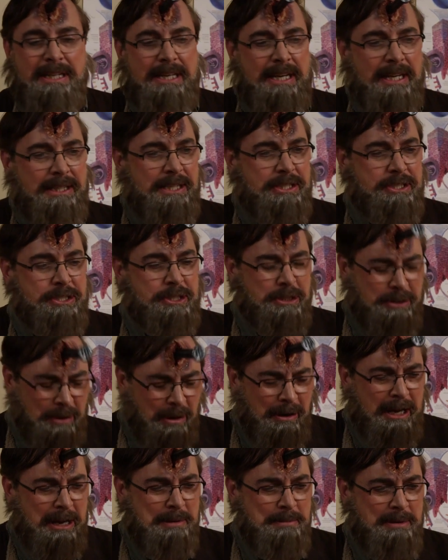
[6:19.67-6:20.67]
And they
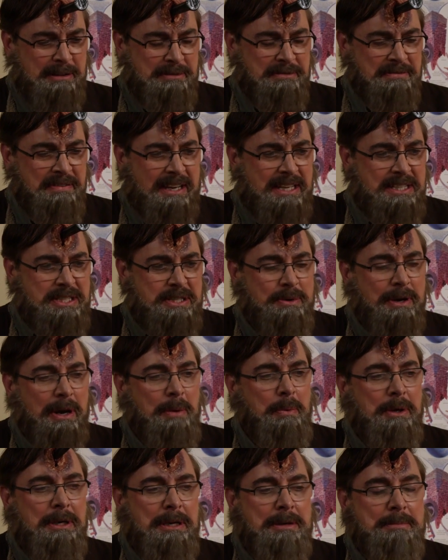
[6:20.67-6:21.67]
stuck it in my face so I
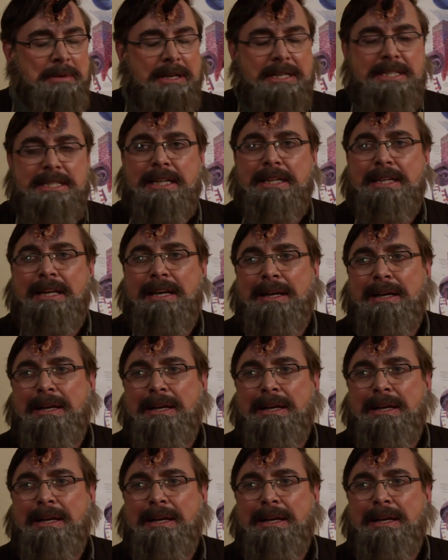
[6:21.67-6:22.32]
wouldn't miss it.